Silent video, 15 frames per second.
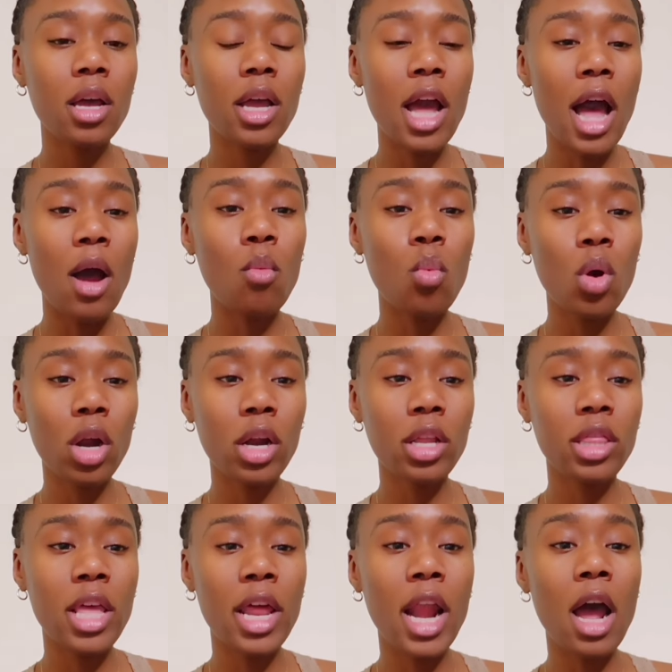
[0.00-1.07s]
got
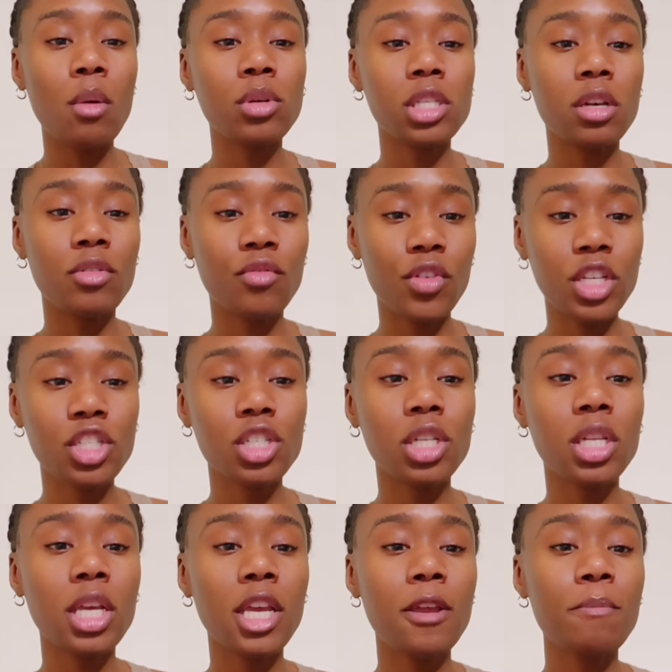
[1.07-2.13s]
word that I was
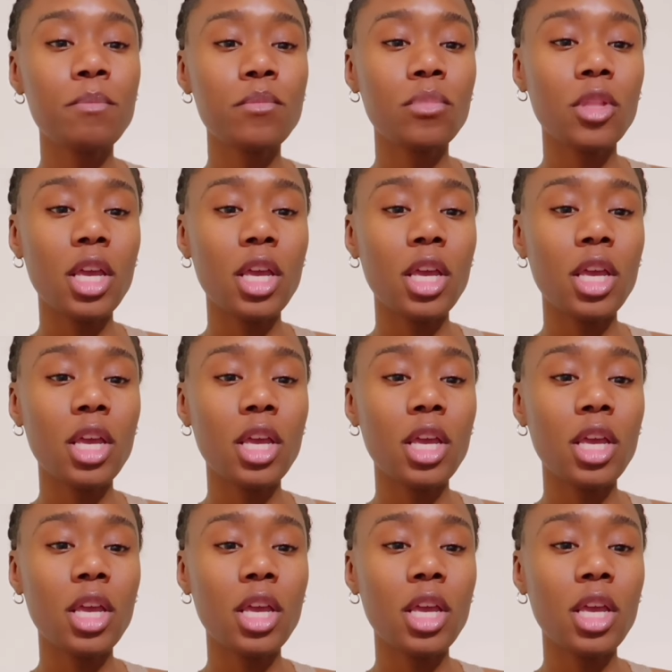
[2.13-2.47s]
officially